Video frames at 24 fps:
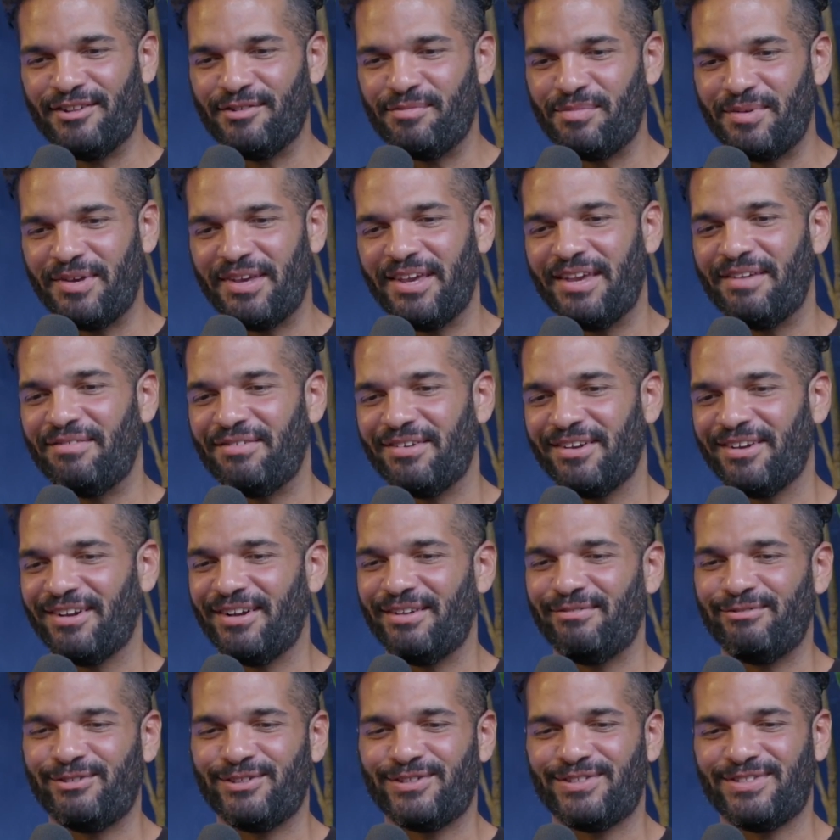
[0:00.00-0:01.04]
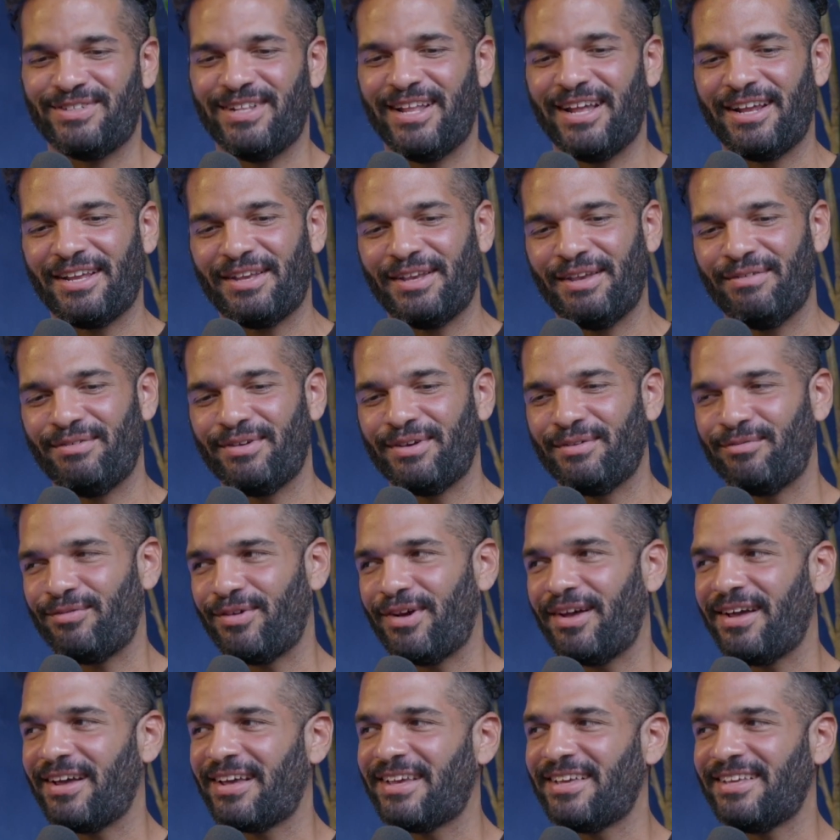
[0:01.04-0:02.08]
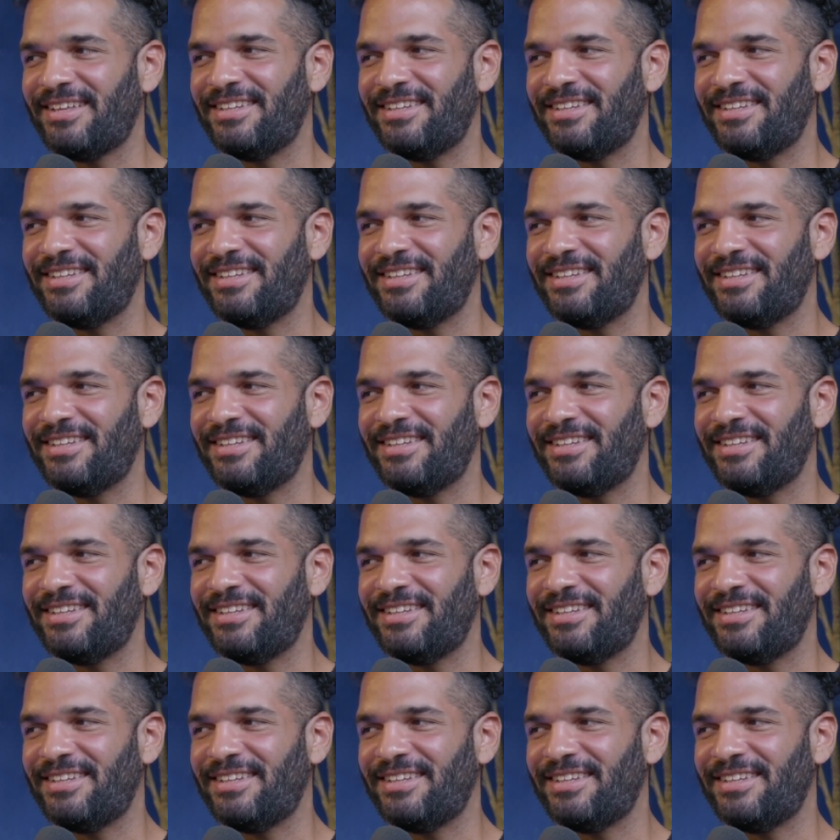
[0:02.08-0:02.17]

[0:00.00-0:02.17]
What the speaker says: of behavior of just not giving a fuck.